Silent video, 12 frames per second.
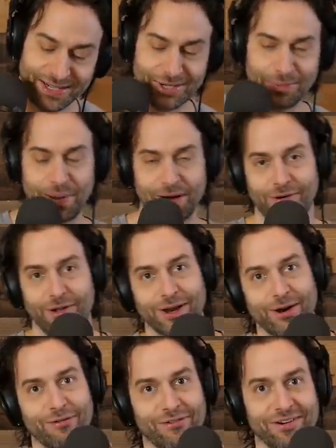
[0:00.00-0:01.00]
Tupac
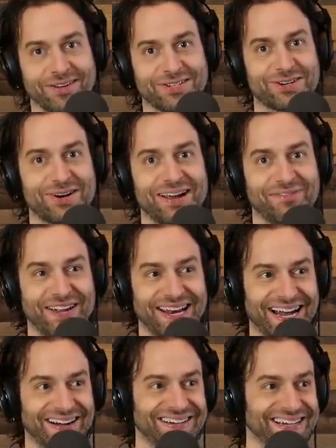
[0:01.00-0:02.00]
rolling over in his grave, you
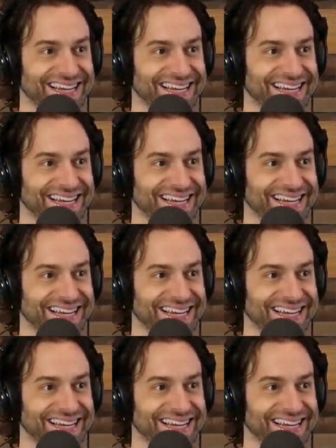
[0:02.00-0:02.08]
know?